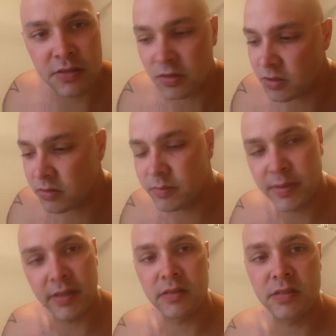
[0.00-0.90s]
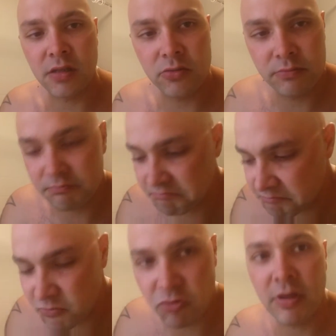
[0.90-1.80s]
Eastern European soap
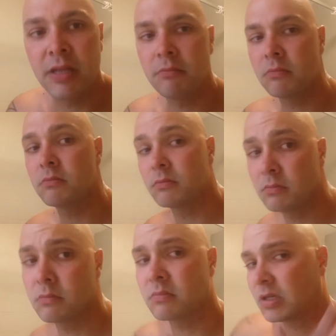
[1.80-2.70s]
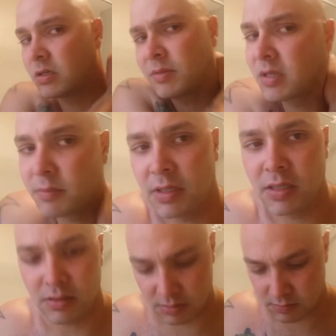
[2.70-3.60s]
cream, a bit on the back of the
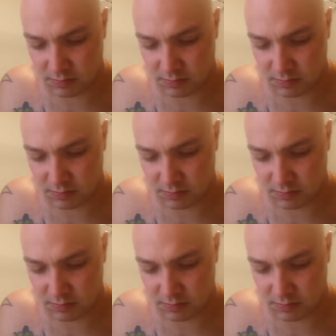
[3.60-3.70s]
neck.